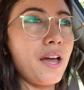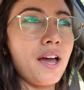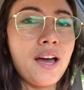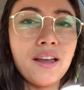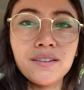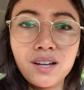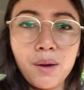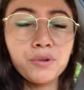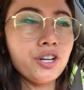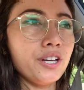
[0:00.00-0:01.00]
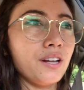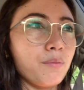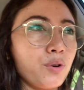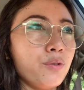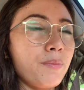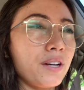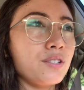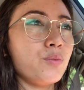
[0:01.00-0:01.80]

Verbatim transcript: and I'm good. I'm going back to